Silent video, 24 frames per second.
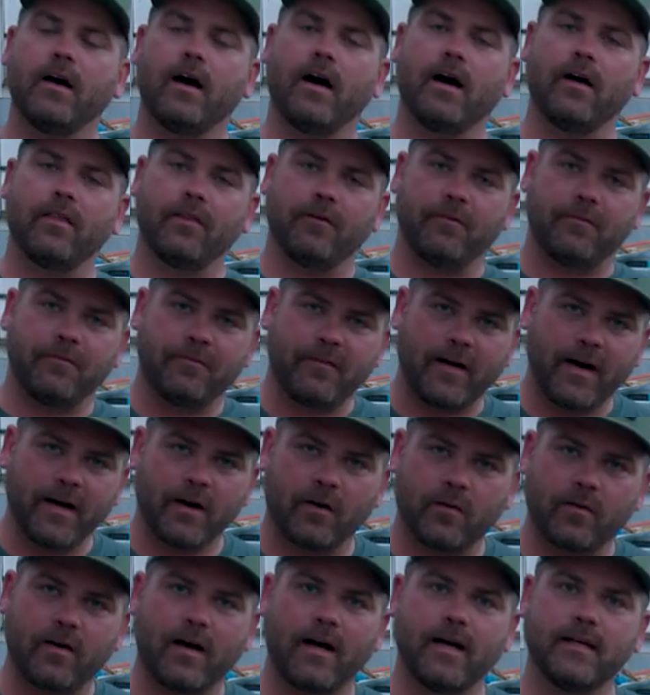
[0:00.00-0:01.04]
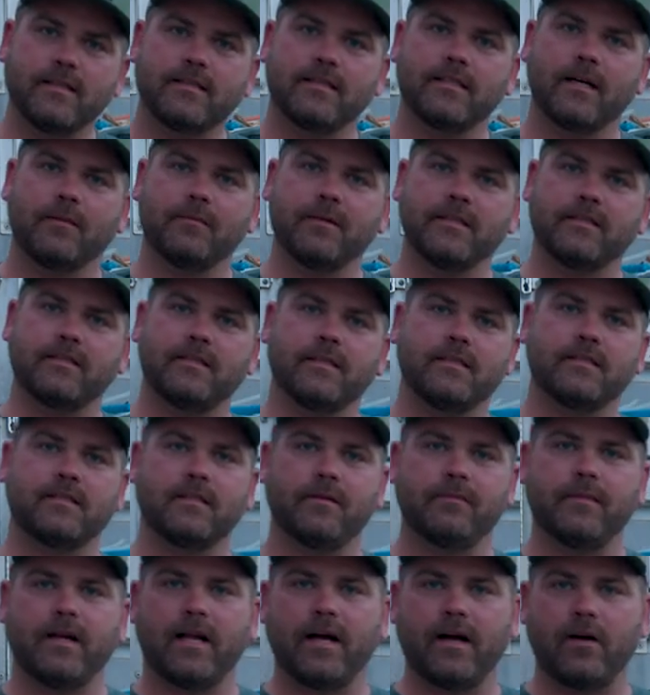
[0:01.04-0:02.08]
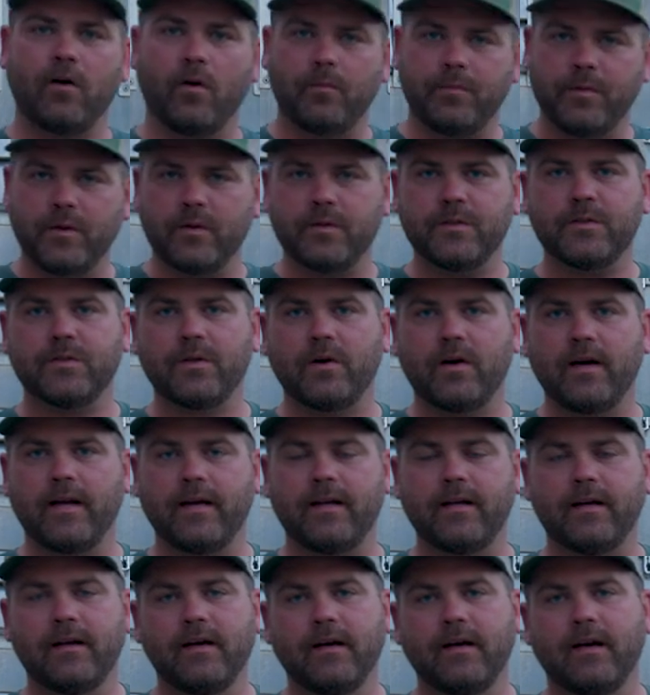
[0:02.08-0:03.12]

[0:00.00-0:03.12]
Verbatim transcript: uh, the final rise summit system and I hope you enjoyed